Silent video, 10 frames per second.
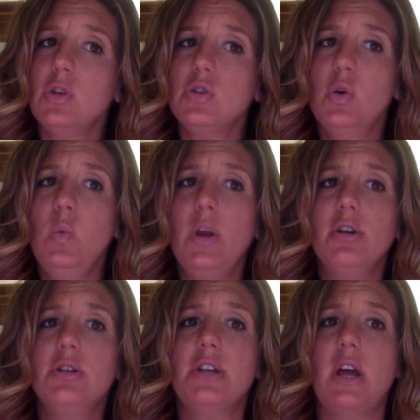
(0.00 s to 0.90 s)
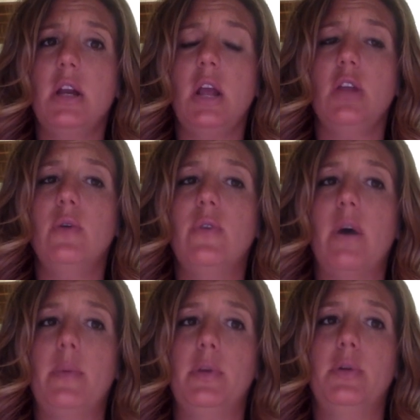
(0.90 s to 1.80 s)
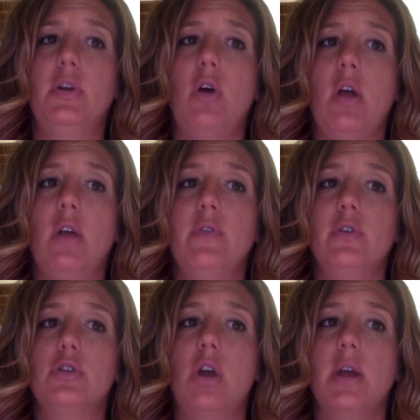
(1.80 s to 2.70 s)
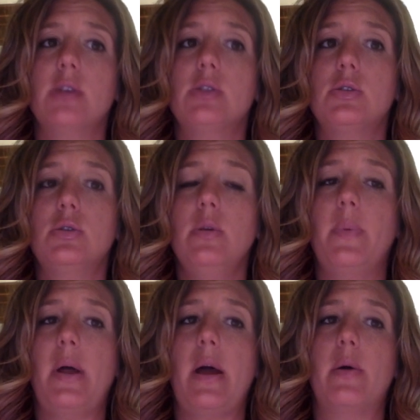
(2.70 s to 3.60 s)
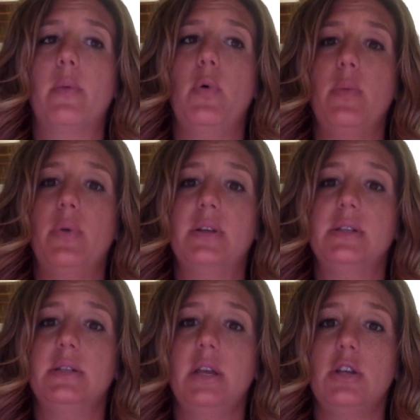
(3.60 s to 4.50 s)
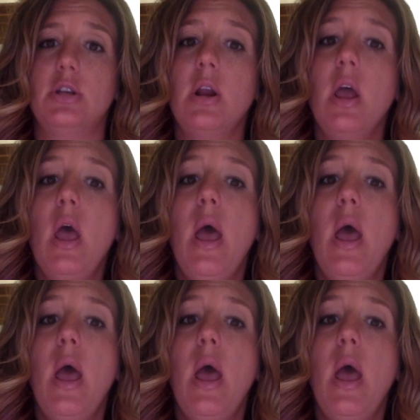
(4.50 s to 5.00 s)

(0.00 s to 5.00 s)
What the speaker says: So when you're done and you have uploaded all of your drawings to the PowerPoint presentation,